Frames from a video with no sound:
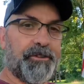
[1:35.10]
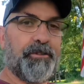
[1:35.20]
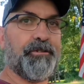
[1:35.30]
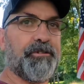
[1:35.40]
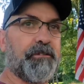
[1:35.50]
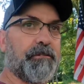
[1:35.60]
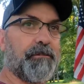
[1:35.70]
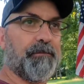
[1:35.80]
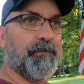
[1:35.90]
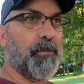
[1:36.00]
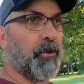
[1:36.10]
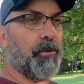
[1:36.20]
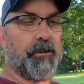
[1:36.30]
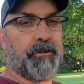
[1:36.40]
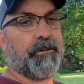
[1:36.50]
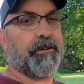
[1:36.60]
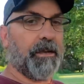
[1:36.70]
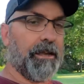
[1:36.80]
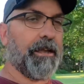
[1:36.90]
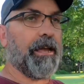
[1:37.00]
using more.
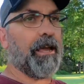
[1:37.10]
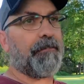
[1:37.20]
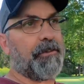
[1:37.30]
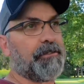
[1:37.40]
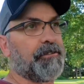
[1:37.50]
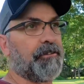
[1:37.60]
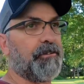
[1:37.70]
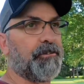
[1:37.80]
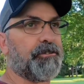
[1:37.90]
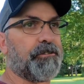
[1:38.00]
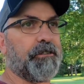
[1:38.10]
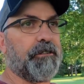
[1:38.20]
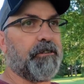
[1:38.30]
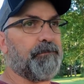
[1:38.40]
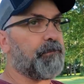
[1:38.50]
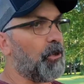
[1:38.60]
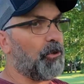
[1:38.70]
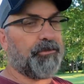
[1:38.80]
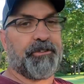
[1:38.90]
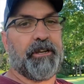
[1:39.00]
I average, usually the
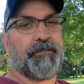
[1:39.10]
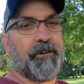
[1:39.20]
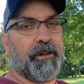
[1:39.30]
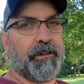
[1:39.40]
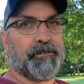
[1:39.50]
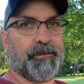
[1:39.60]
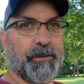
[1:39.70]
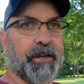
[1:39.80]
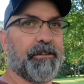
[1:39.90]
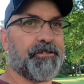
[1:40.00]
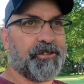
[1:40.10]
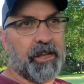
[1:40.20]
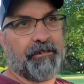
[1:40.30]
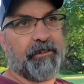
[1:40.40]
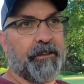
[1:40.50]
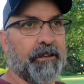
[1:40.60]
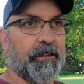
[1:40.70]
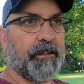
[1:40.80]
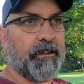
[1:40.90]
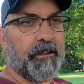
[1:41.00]
most I've run is about
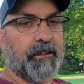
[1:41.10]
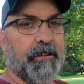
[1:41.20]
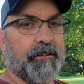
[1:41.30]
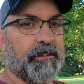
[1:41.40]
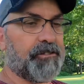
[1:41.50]
70 to